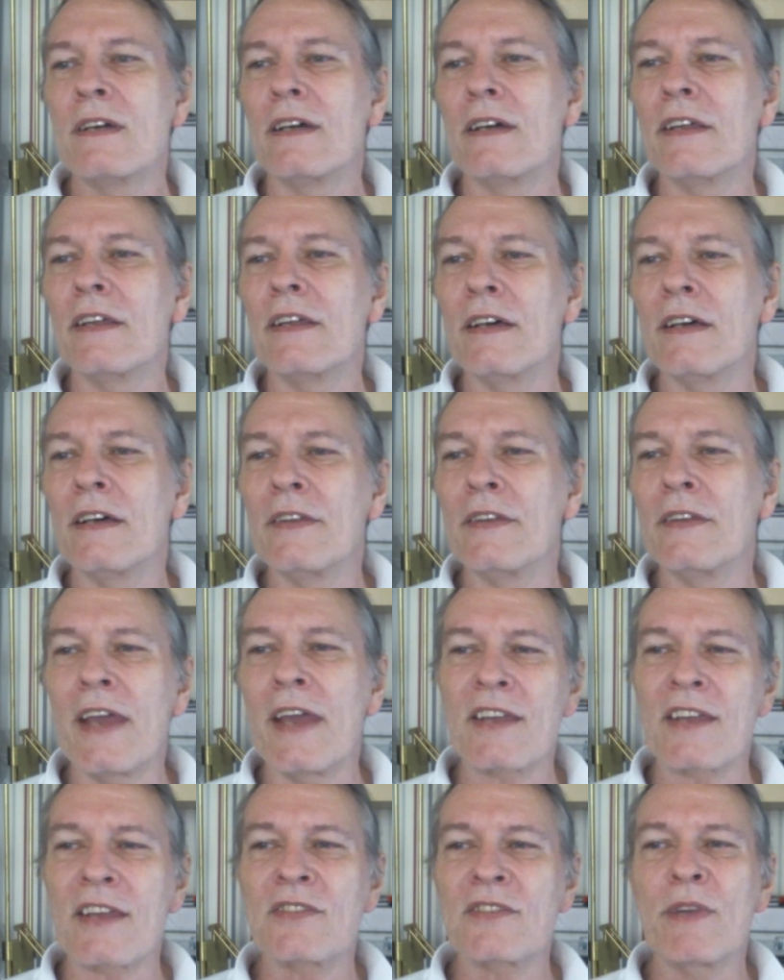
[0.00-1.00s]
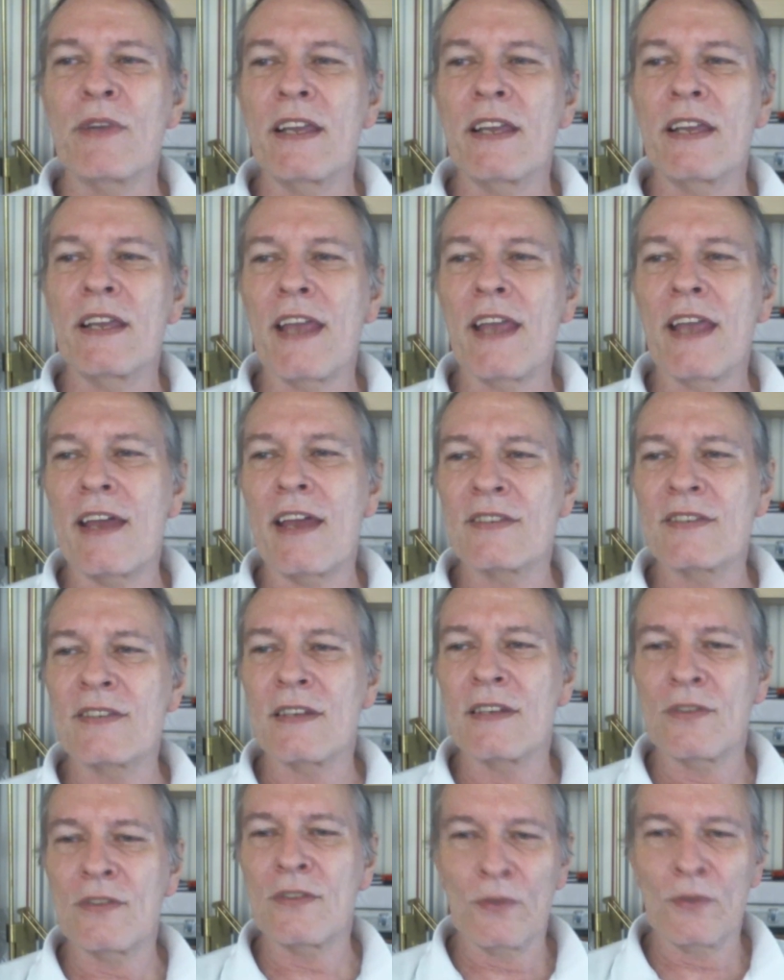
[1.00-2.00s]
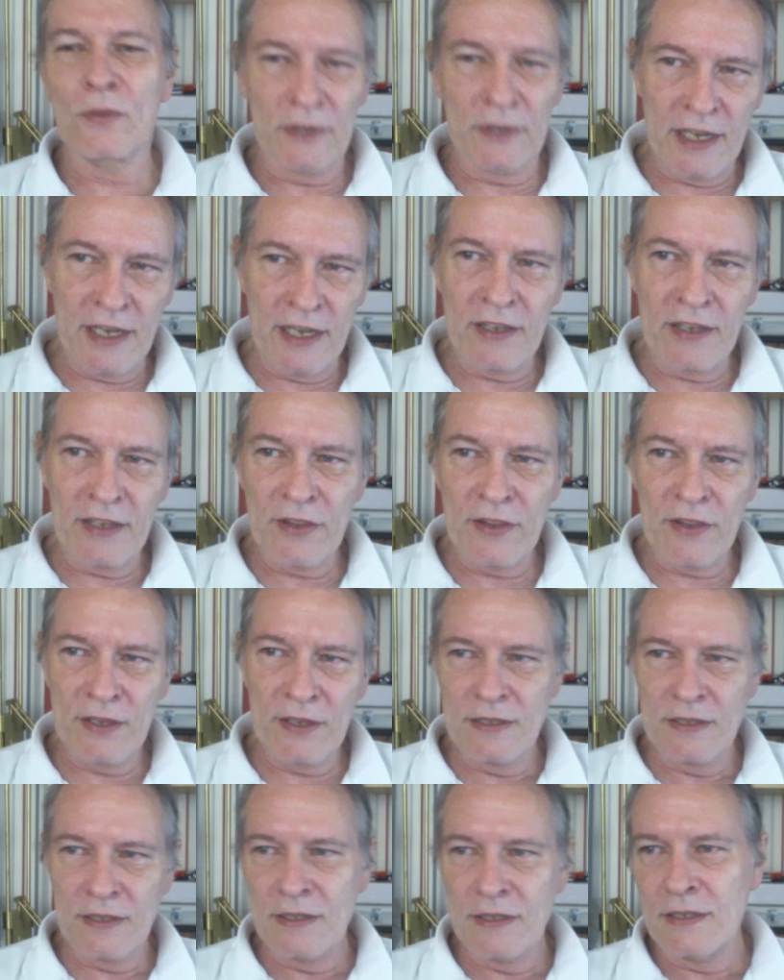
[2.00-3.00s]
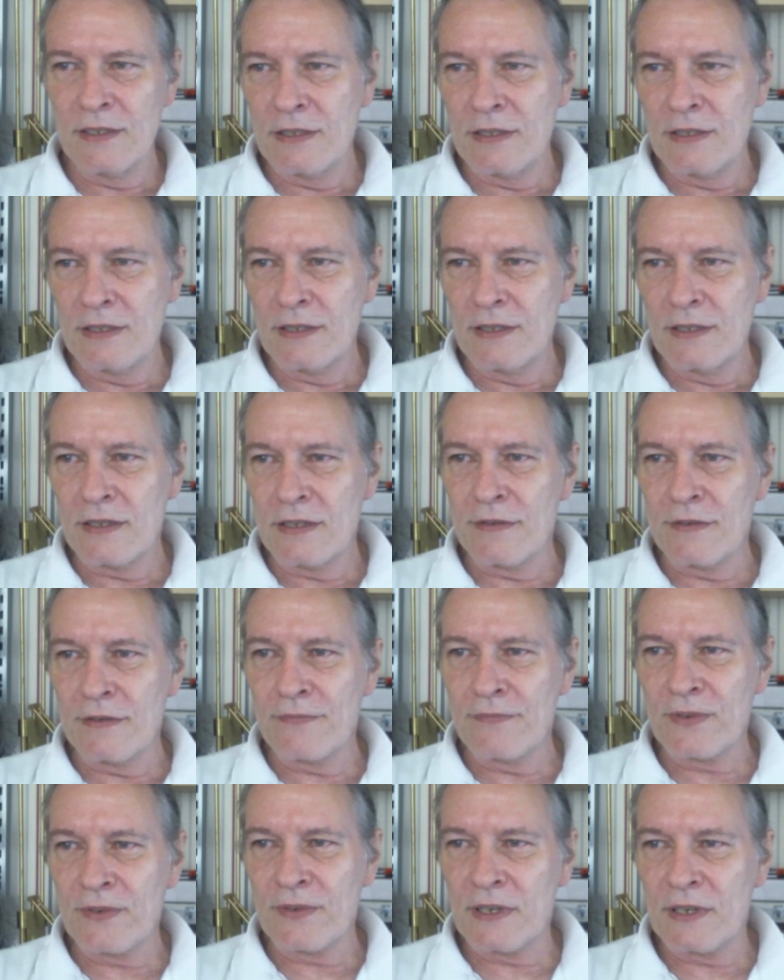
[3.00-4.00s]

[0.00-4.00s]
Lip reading: The X-Wing has a total length of